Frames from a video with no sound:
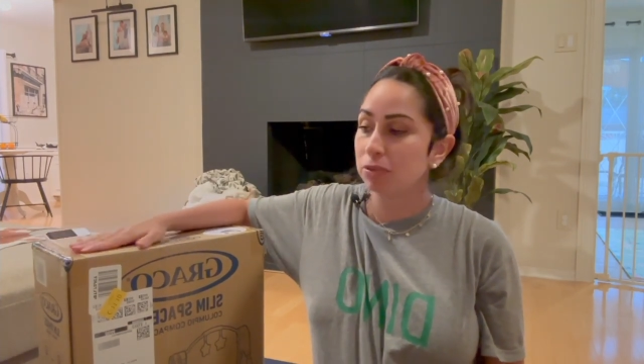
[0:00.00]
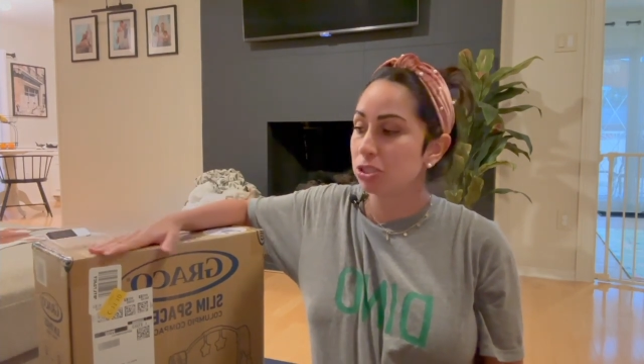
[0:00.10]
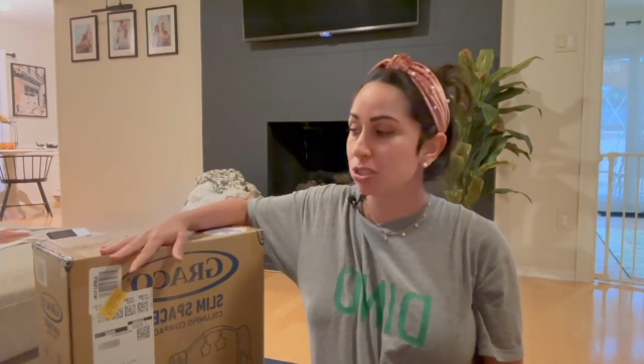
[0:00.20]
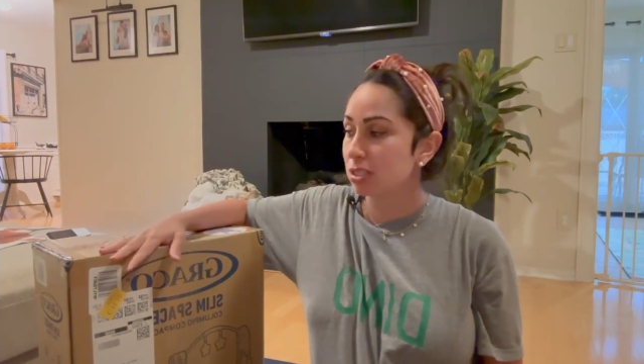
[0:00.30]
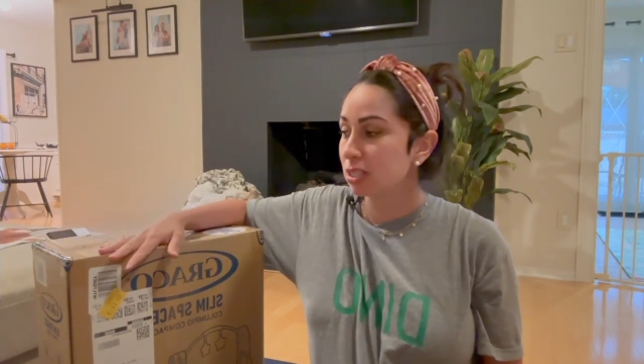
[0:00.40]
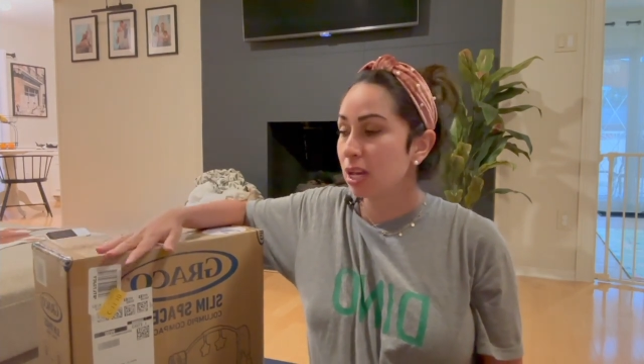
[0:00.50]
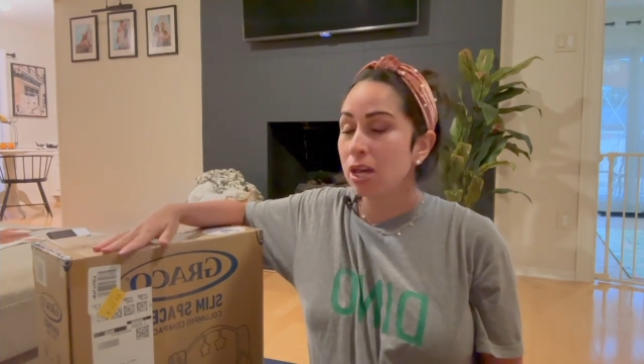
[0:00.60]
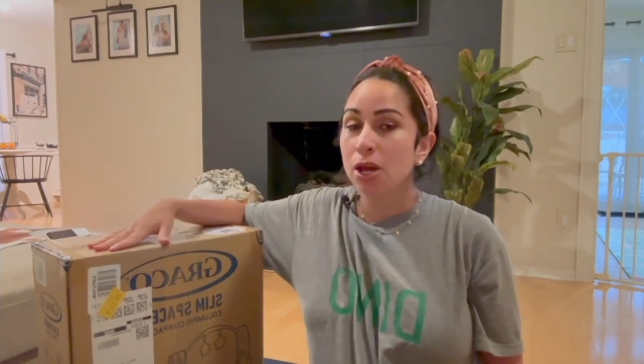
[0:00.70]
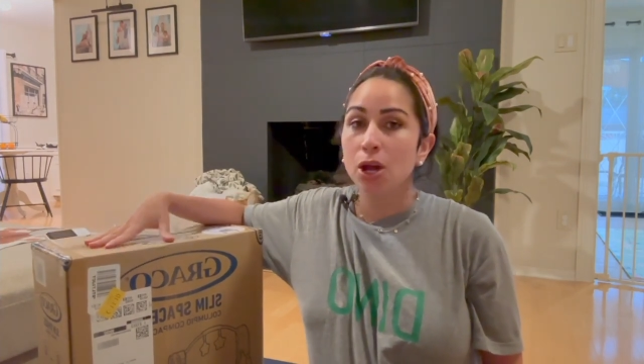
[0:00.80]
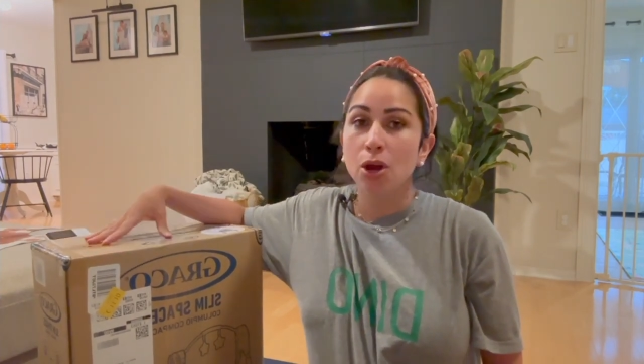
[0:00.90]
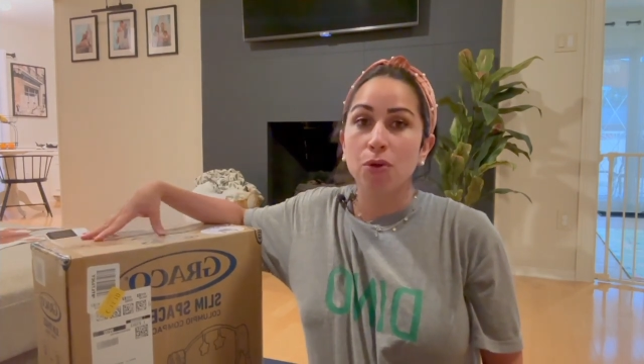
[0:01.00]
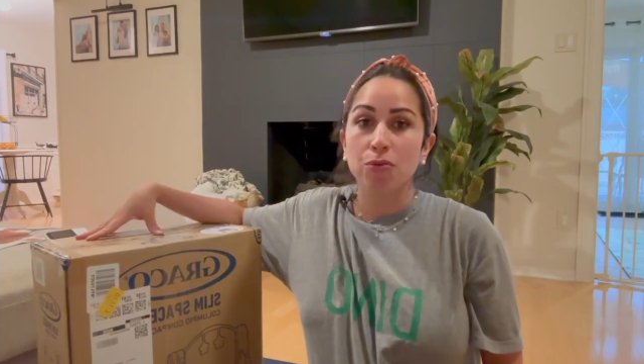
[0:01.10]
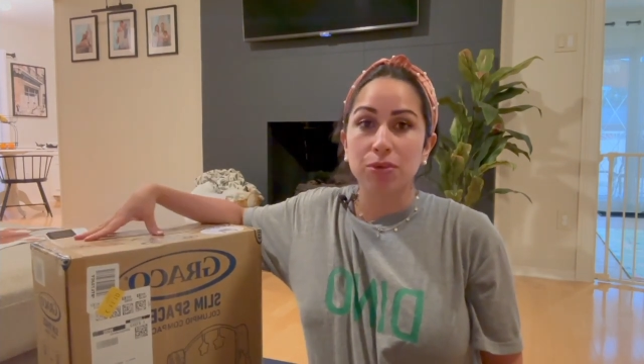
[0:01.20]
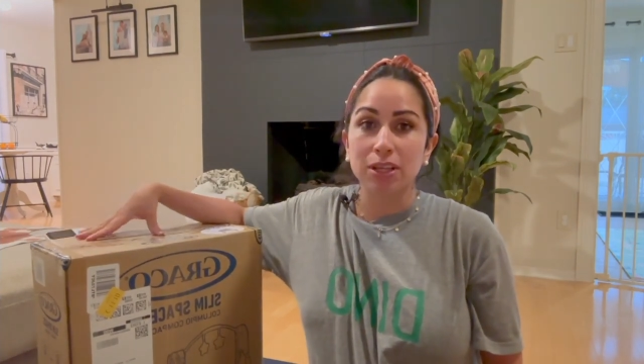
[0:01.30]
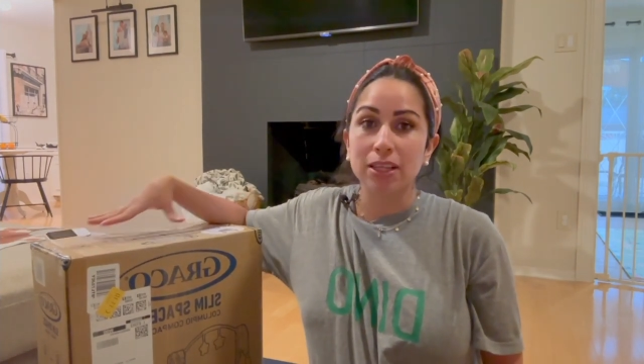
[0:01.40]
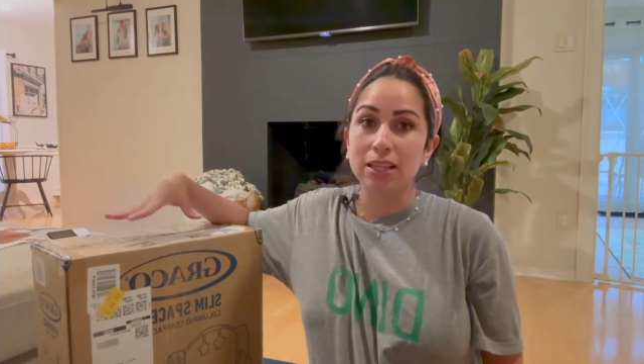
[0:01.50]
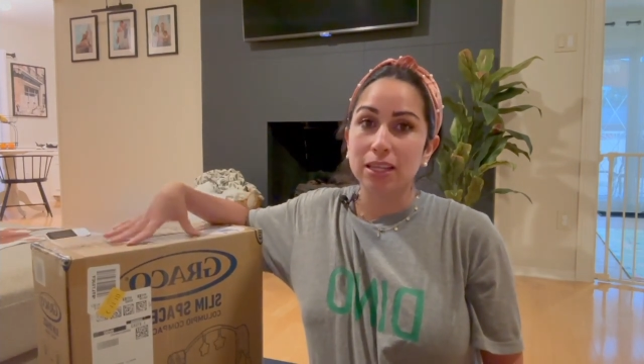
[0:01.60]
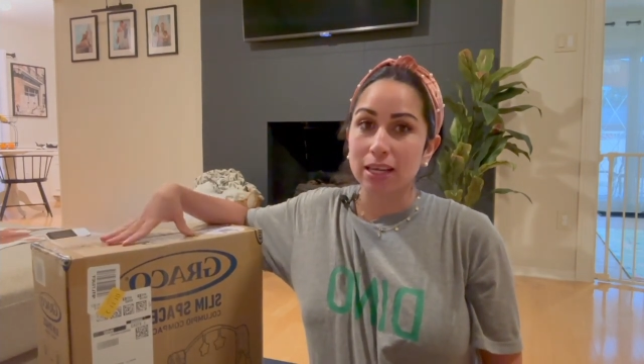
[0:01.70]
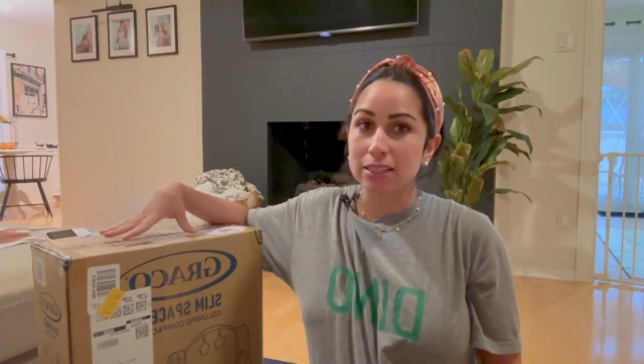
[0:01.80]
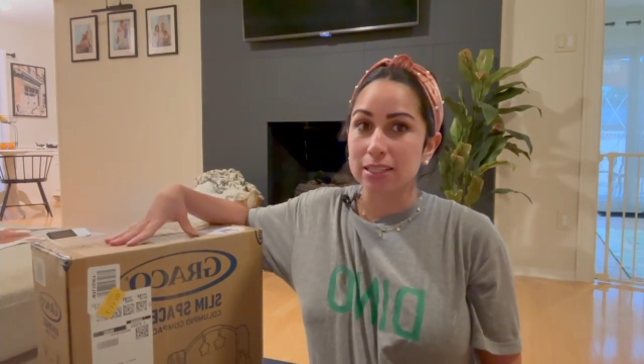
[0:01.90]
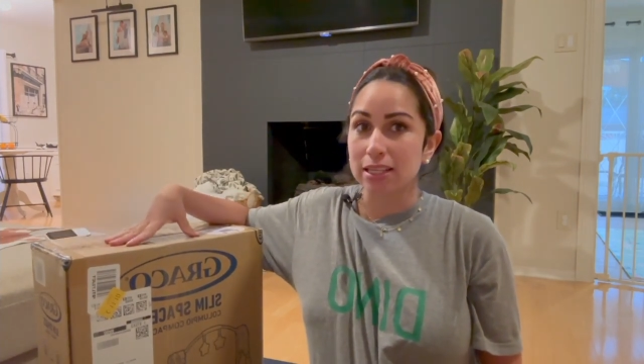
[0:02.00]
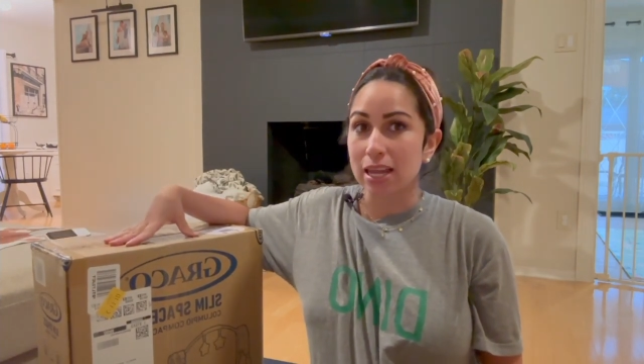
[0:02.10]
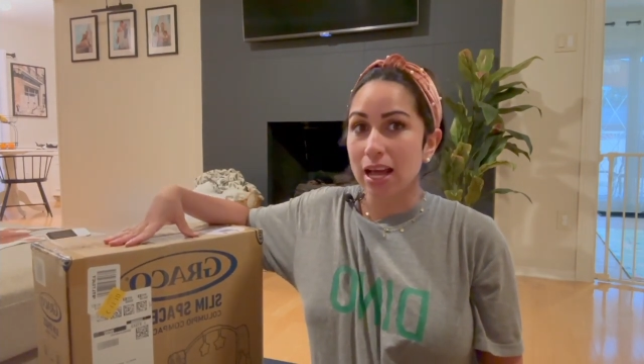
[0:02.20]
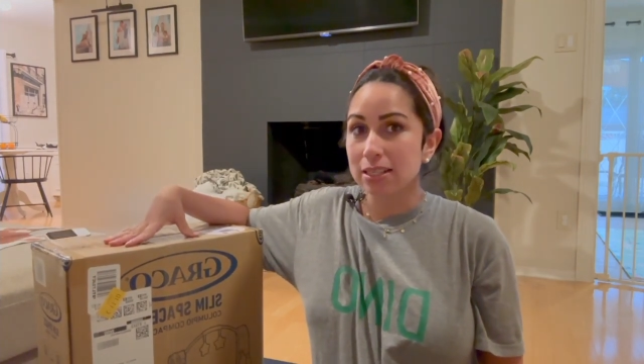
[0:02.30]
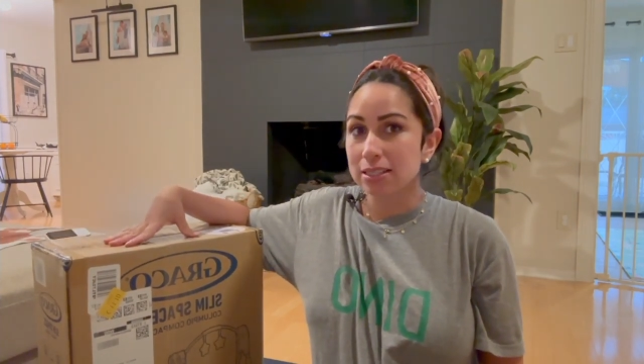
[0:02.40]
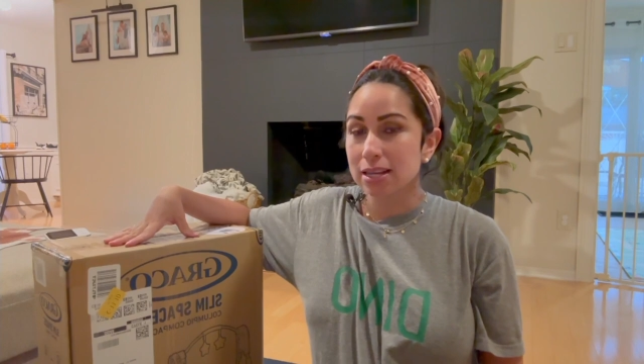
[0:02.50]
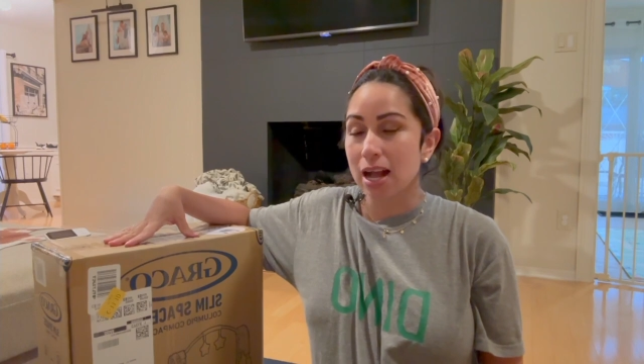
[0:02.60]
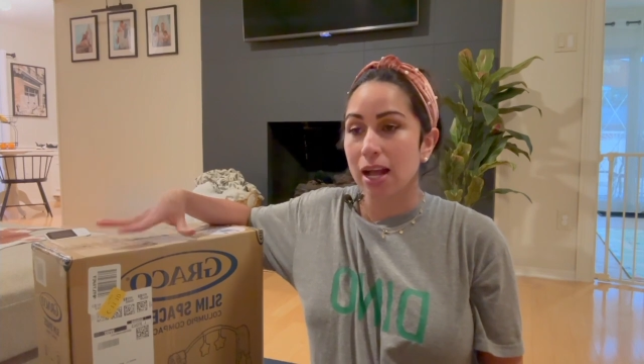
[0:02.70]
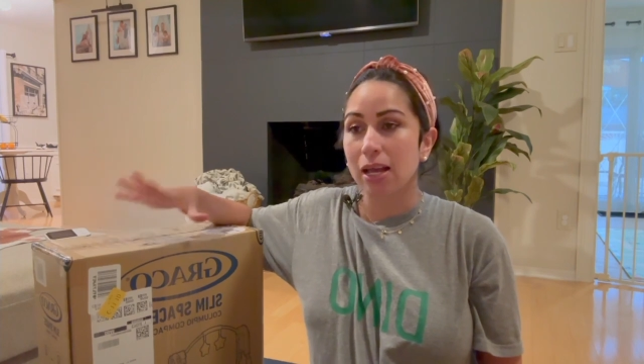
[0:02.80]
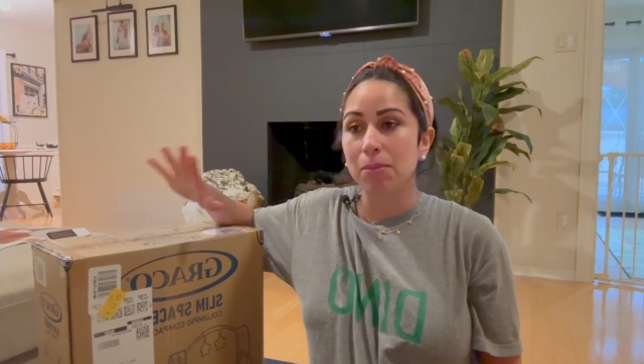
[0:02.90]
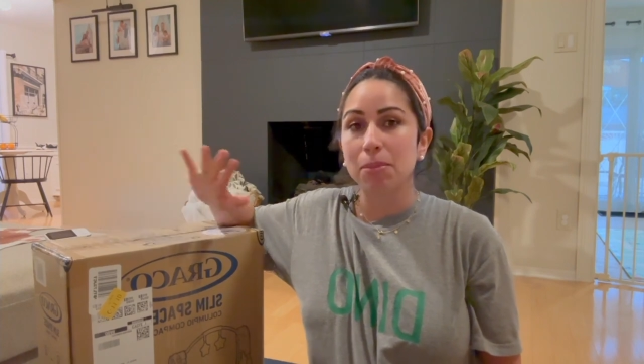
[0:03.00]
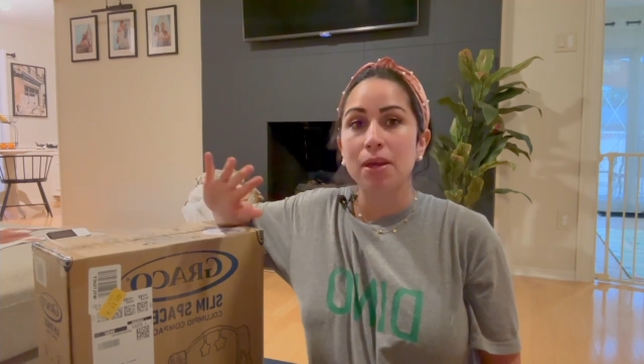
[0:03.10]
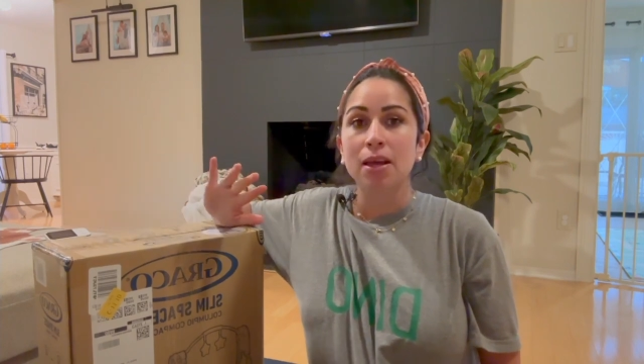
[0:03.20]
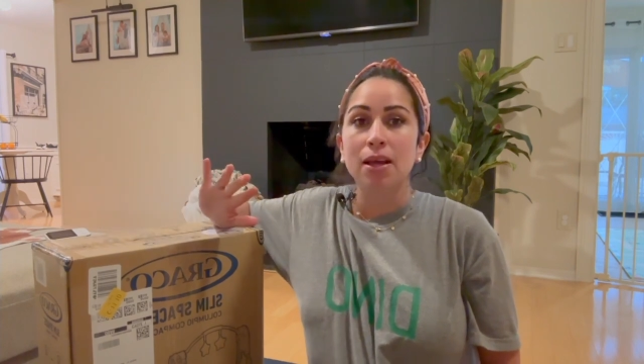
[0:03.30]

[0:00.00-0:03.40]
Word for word: We just really liked it last time